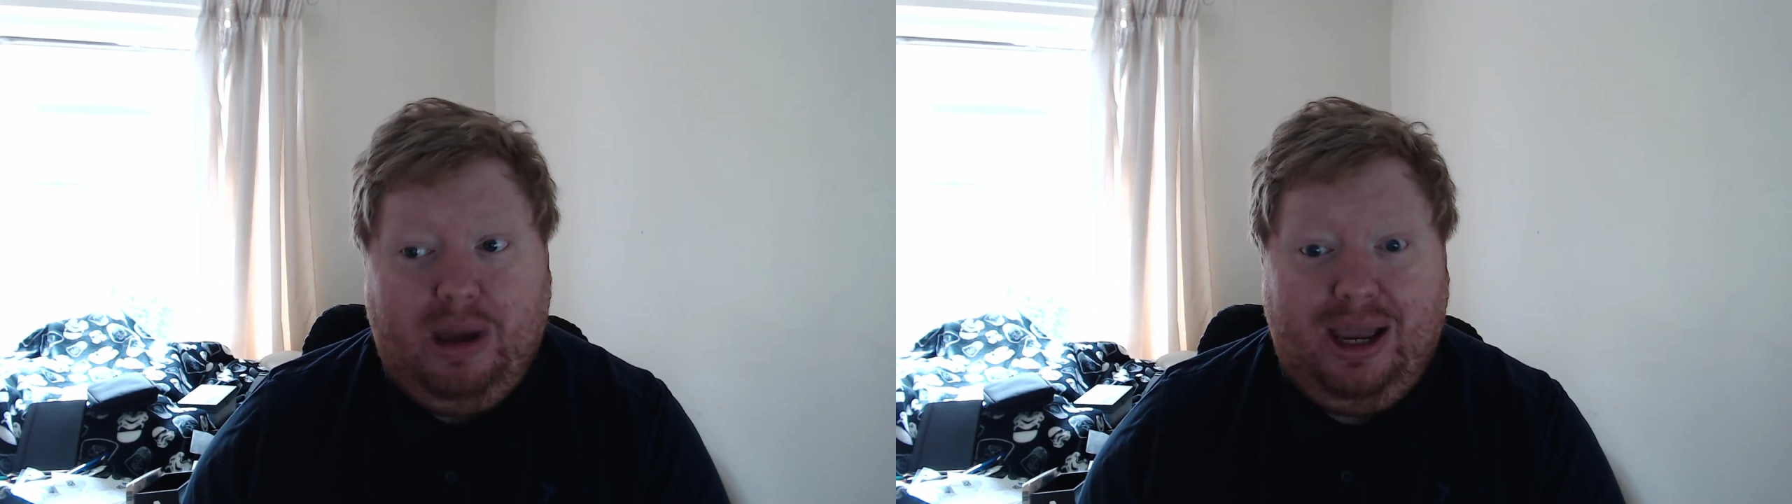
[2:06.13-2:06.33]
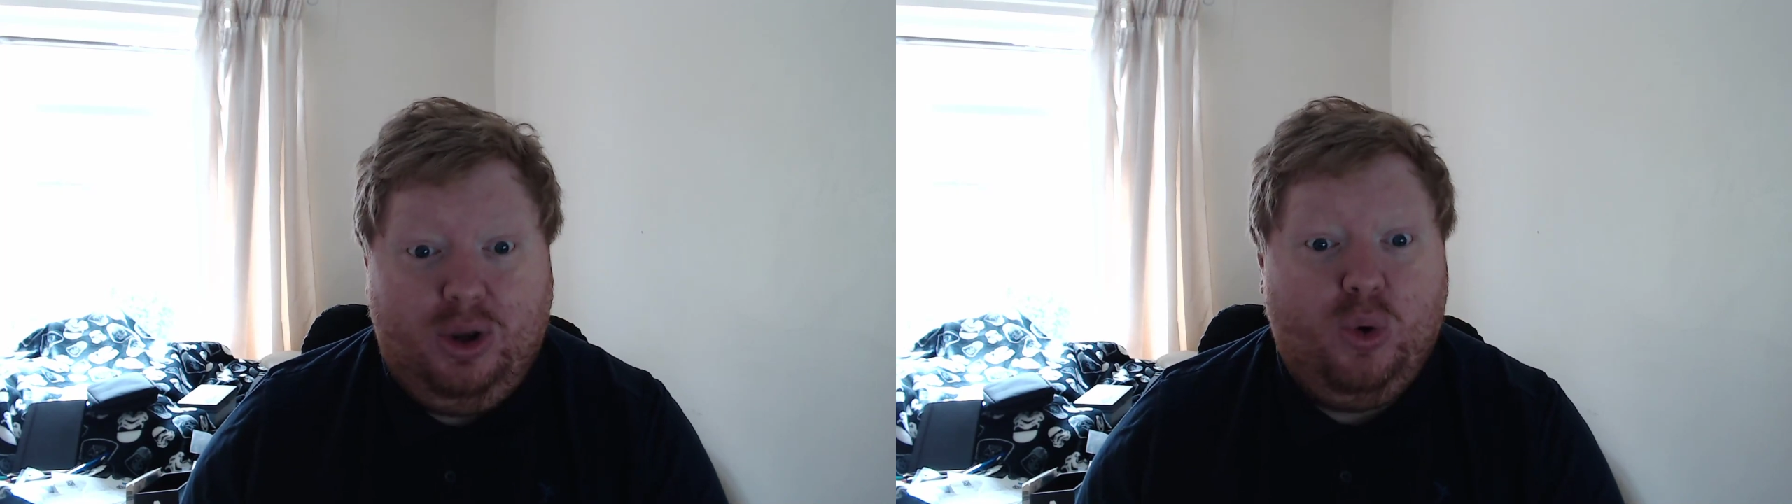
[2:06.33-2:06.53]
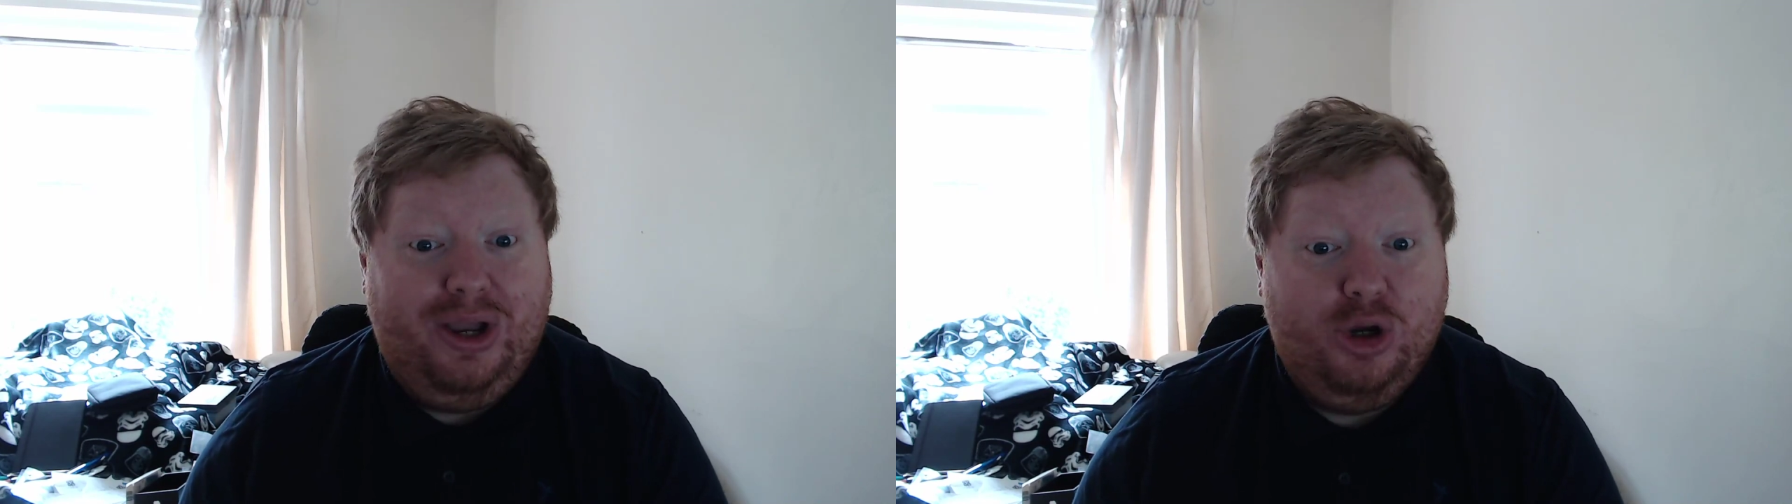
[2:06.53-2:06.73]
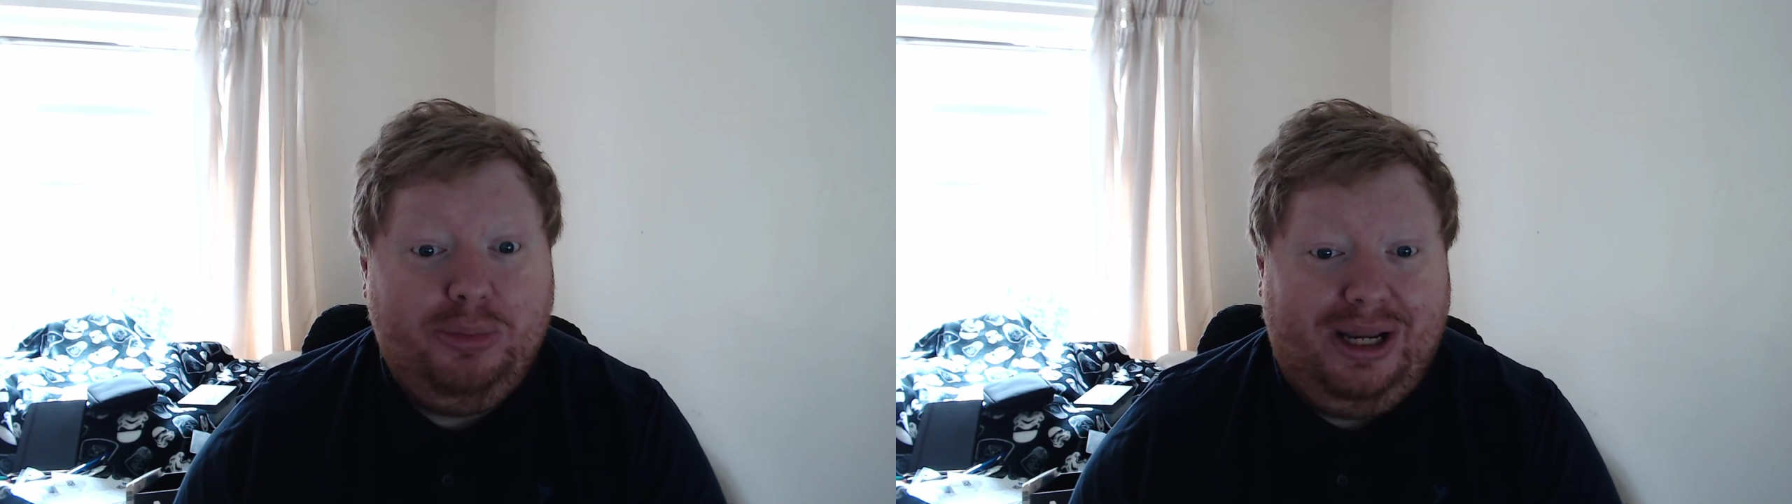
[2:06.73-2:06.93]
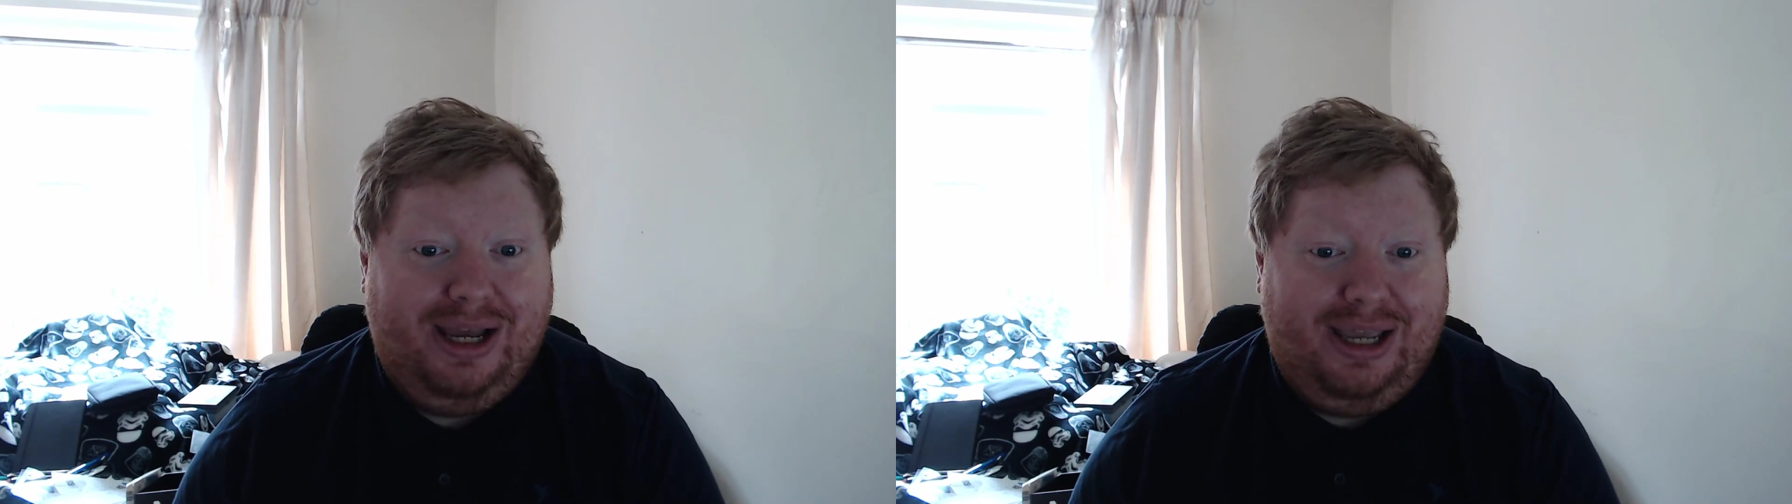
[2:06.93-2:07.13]
quick
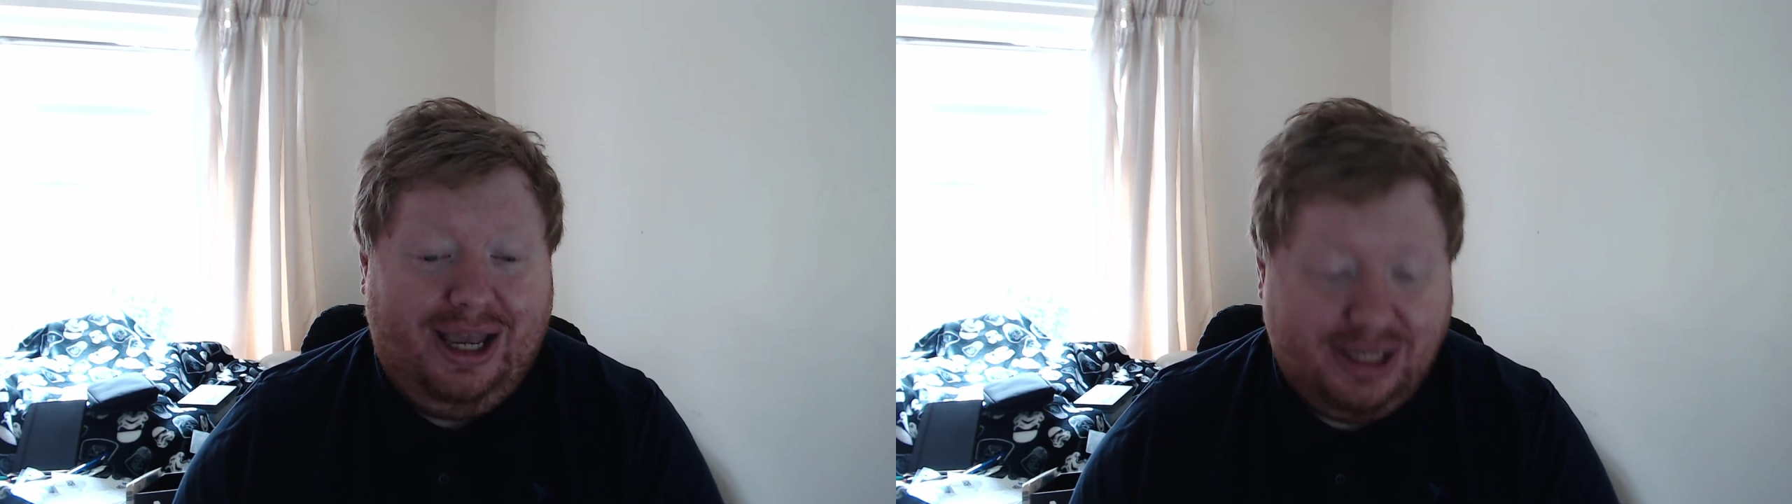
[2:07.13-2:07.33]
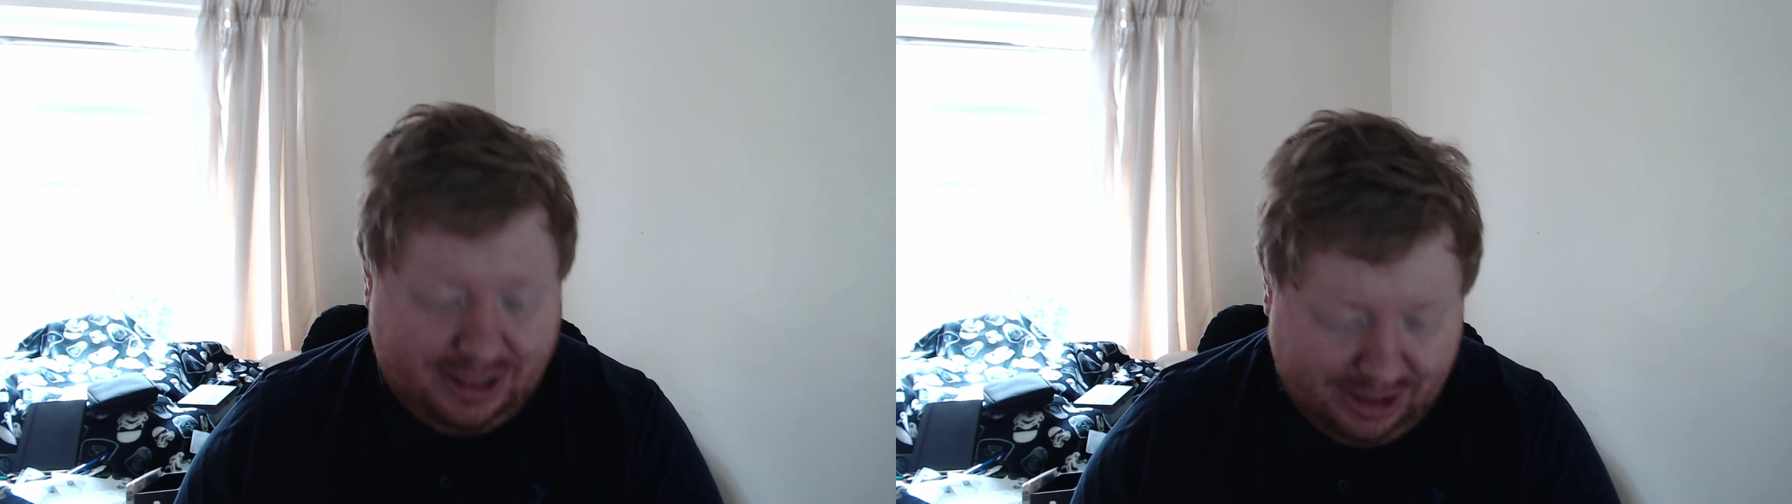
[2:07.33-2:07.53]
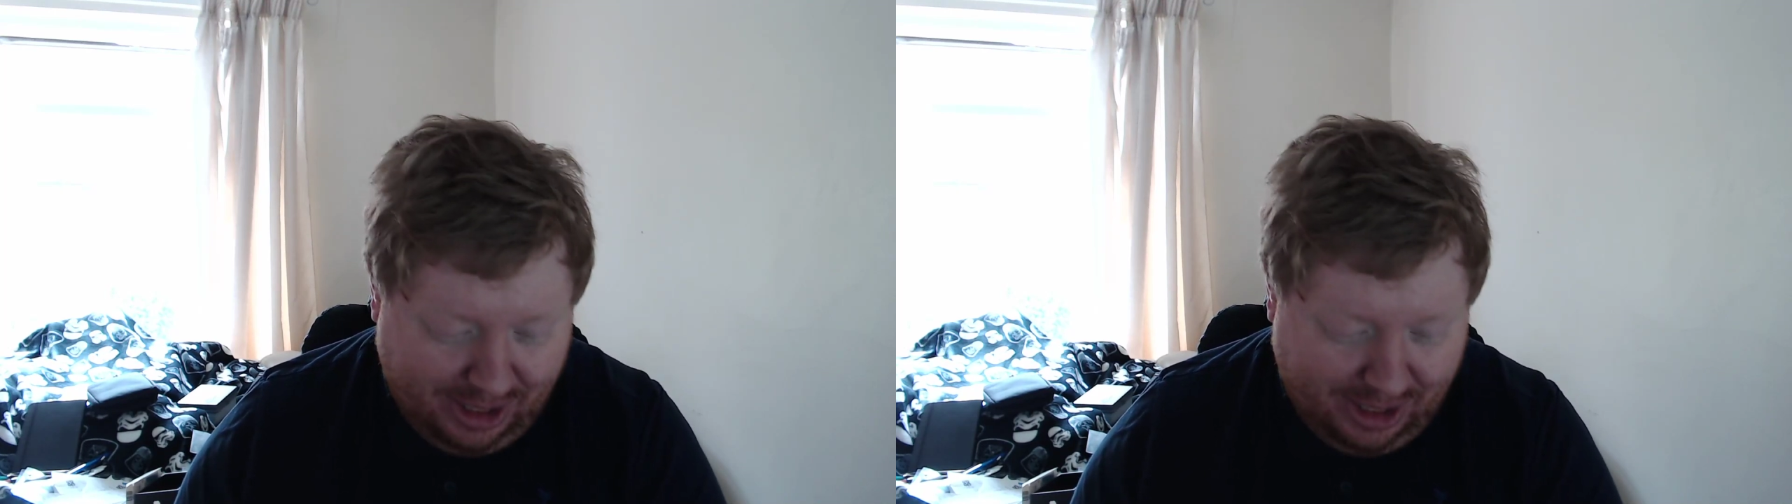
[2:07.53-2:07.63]
update, I guess.